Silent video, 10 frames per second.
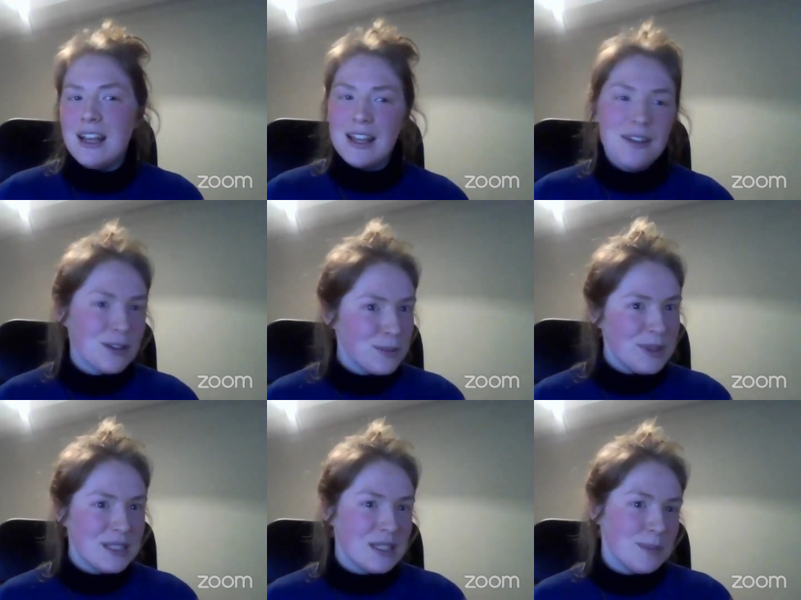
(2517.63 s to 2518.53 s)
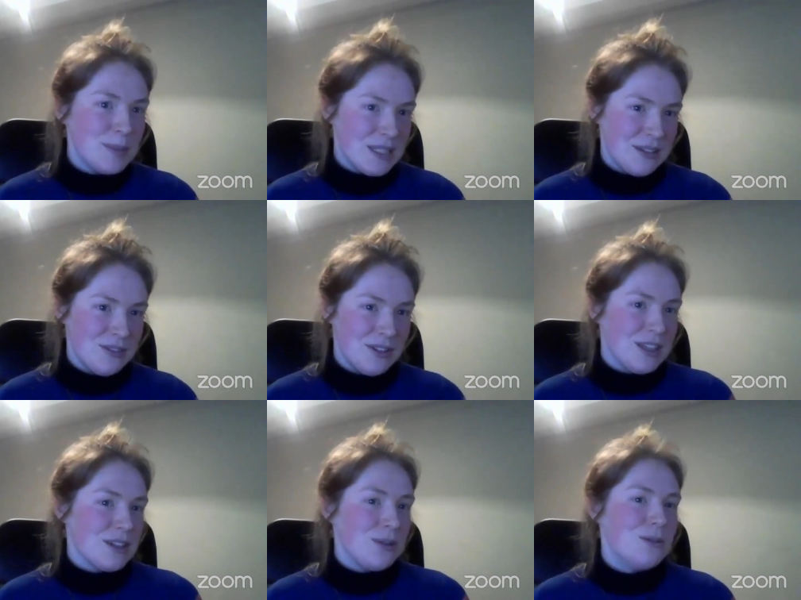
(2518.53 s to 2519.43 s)
I have not been to the Pacific
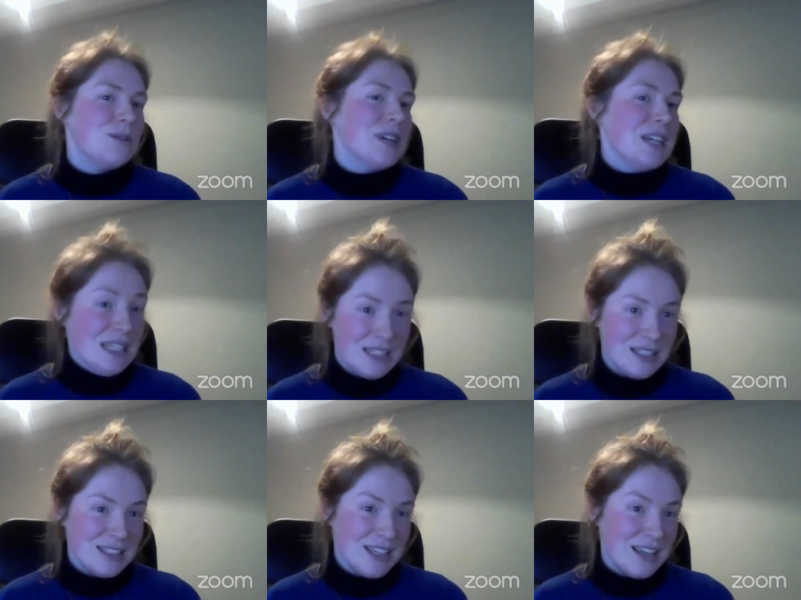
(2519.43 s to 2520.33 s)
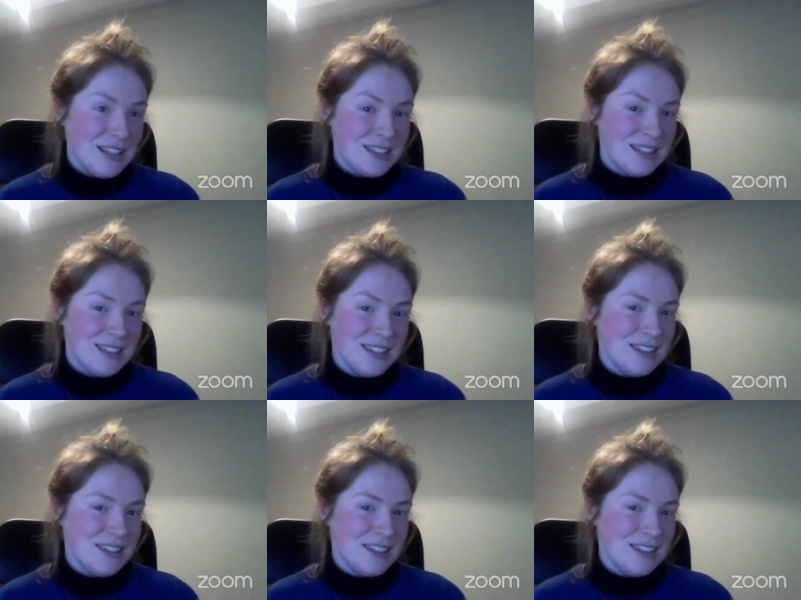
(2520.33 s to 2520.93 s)
or Indian yet.